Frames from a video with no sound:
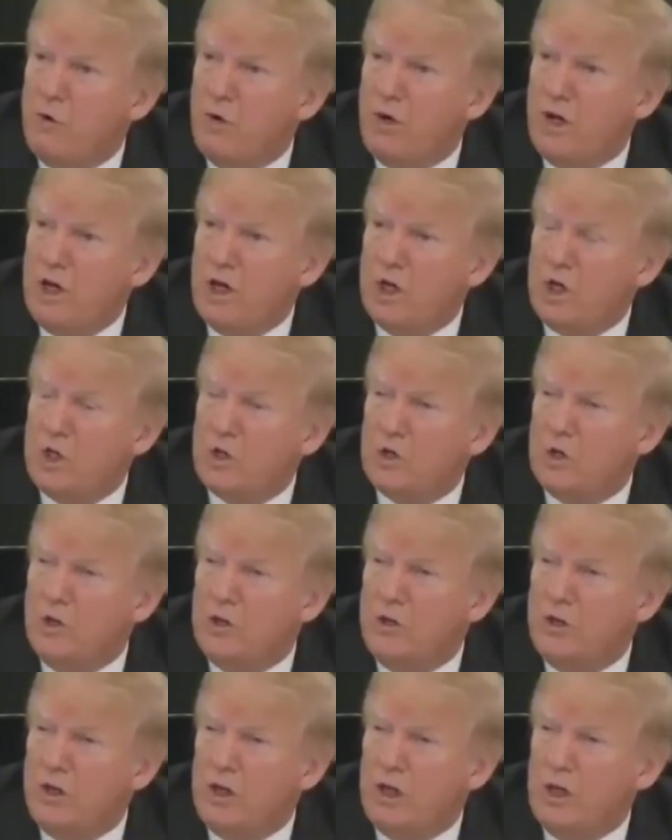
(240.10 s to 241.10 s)
40 years
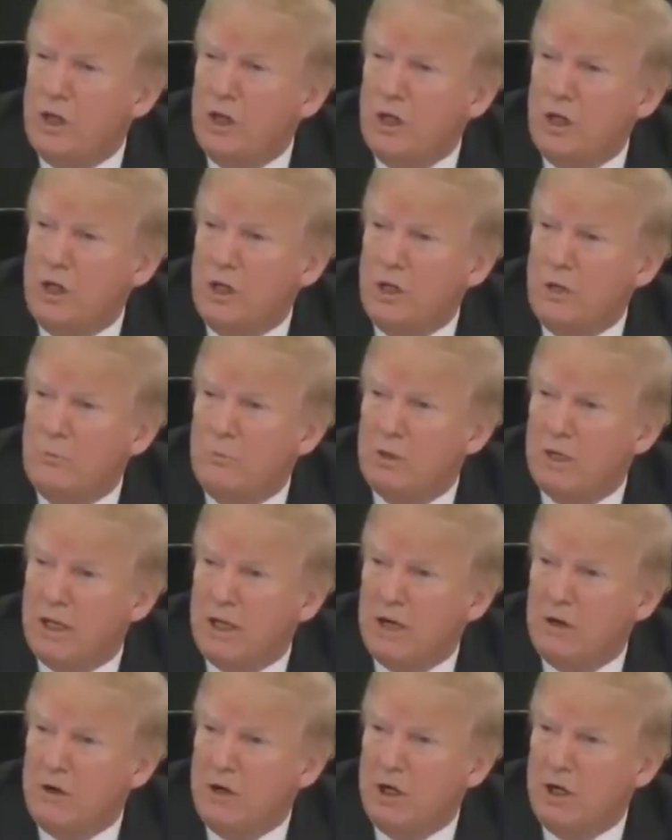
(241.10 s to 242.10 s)
on the
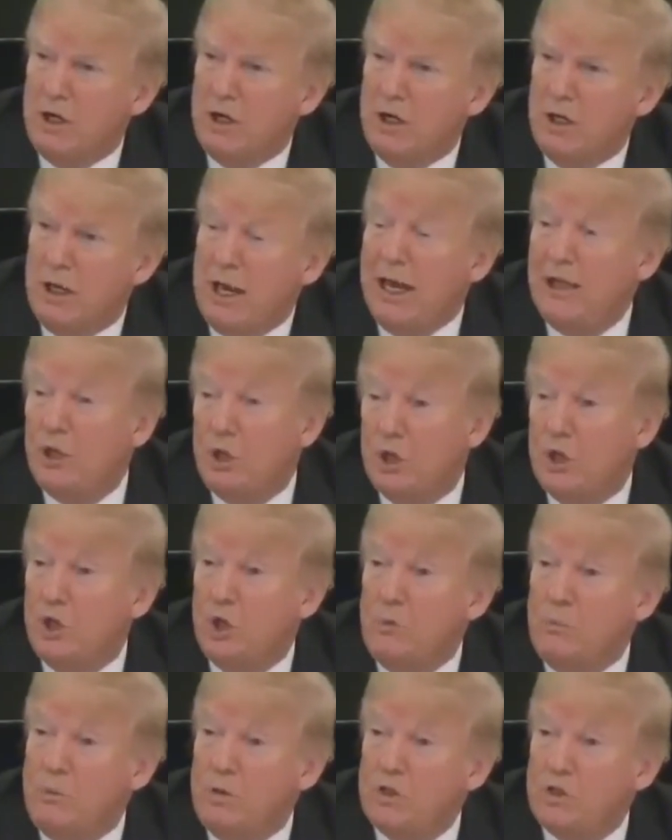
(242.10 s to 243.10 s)
malaria and on
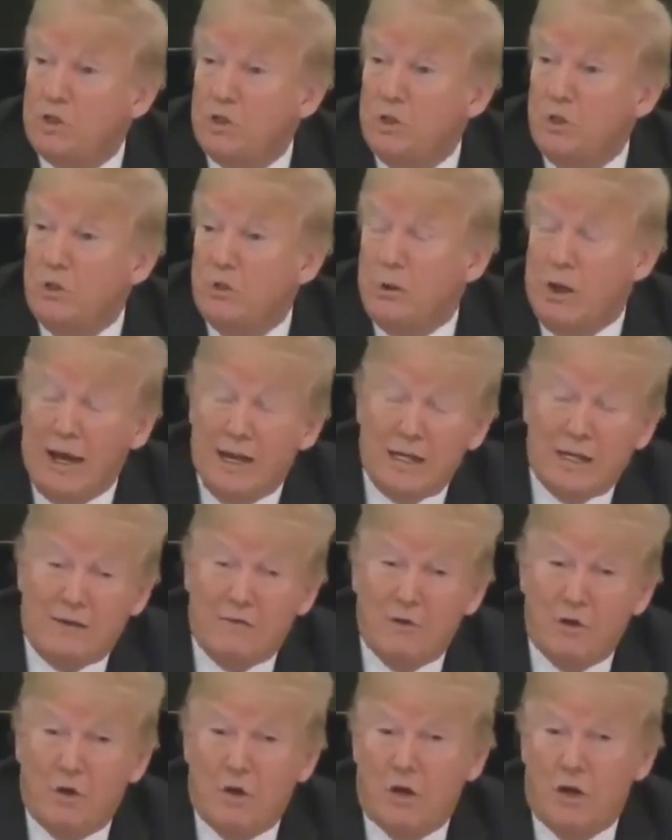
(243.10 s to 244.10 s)
lupus, too, and
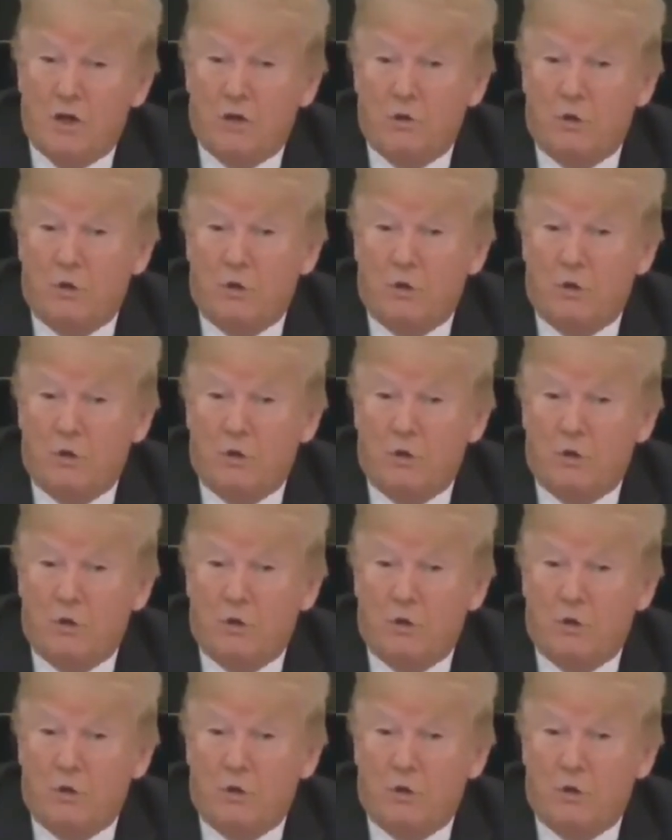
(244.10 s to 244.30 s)
even on